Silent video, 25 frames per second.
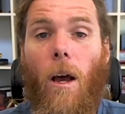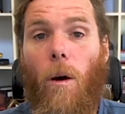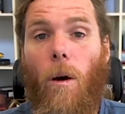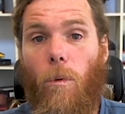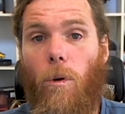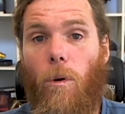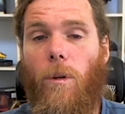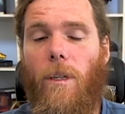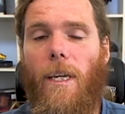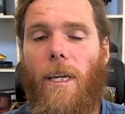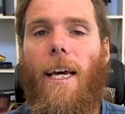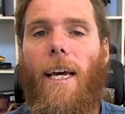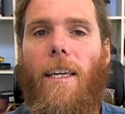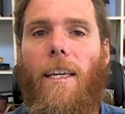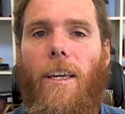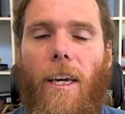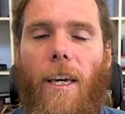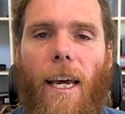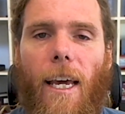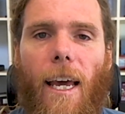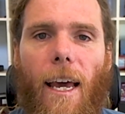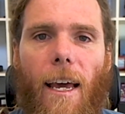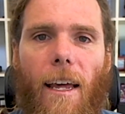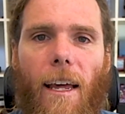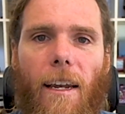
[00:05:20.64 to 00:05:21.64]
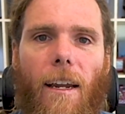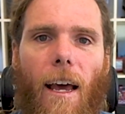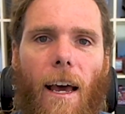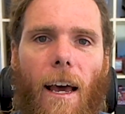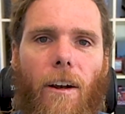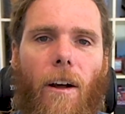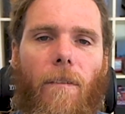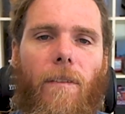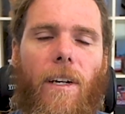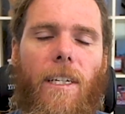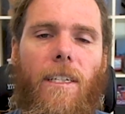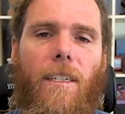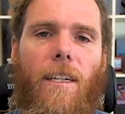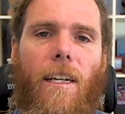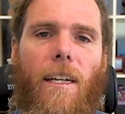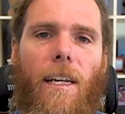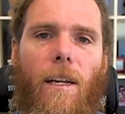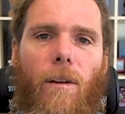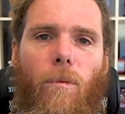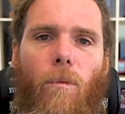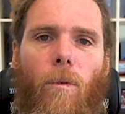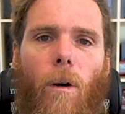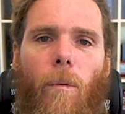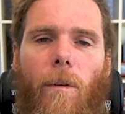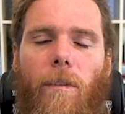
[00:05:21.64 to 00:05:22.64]
Well, yeah, you can. And obviously
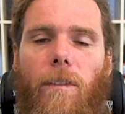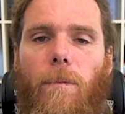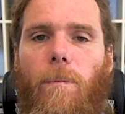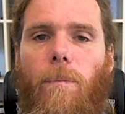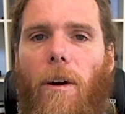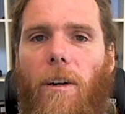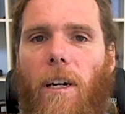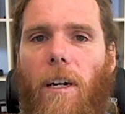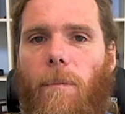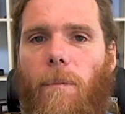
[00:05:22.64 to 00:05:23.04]
what we've spoken